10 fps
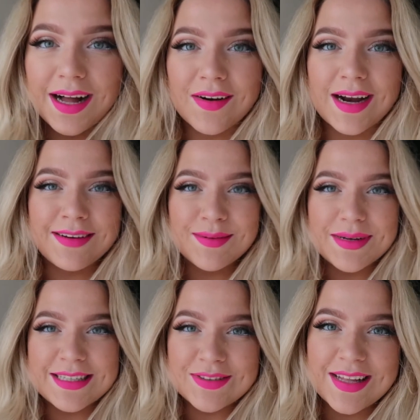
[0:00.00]
Alright
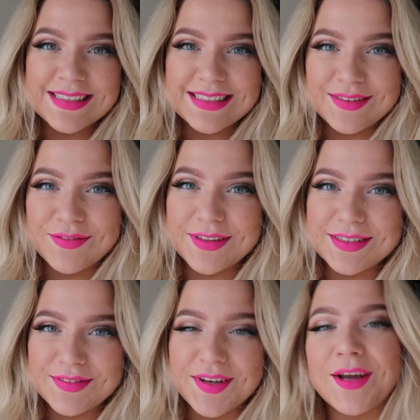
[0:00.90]
everybody, so that is it for
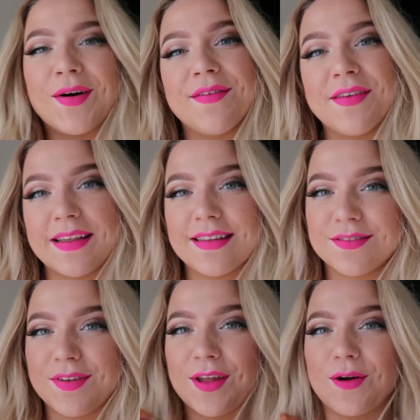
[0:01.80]
this video. I feel like
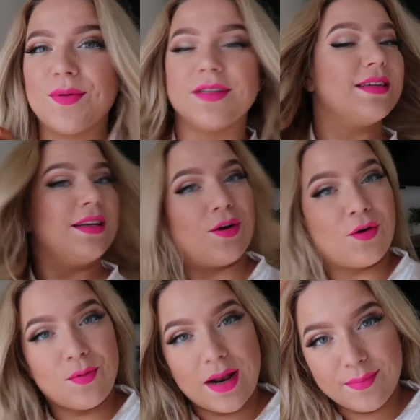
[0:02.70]
this video was
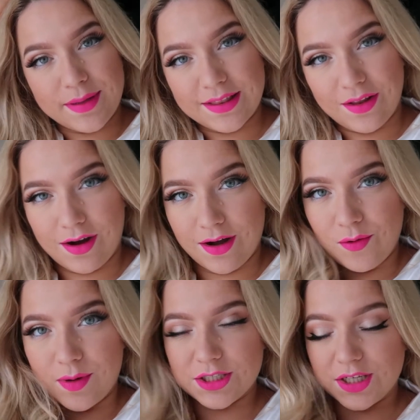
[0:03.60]
incredibly
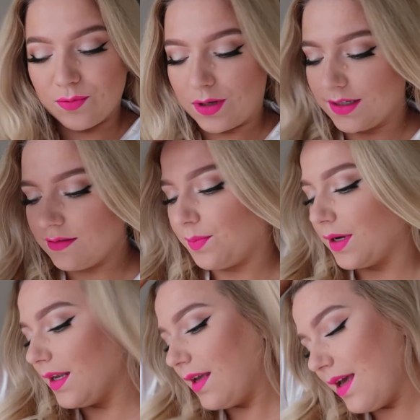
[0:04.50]
long, which it was,
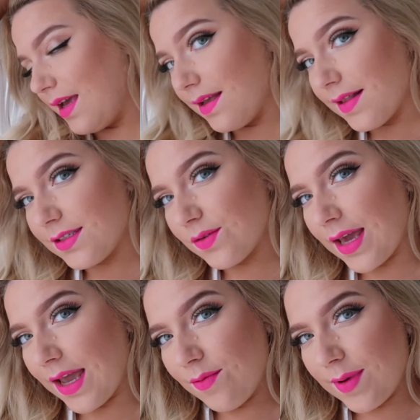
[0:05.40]
but that's
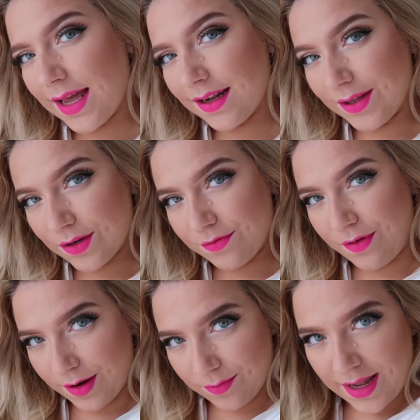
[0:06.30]
okay. We had a little
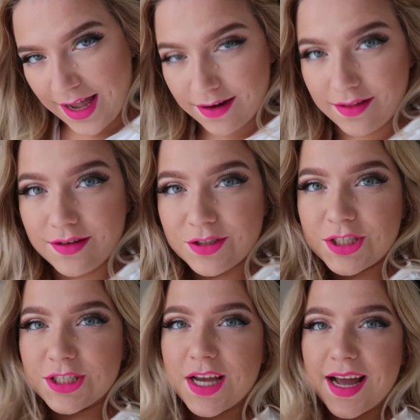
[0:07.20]
fun, we had a little
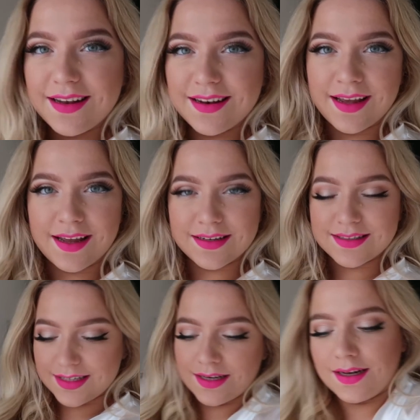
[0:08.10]
chit chat, and
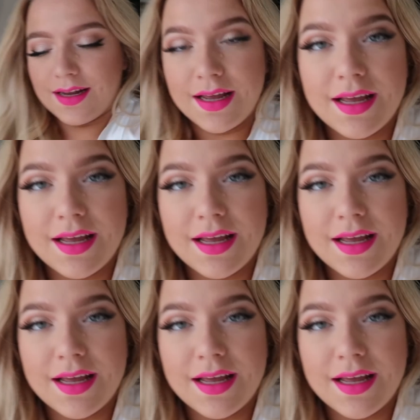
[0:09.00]
did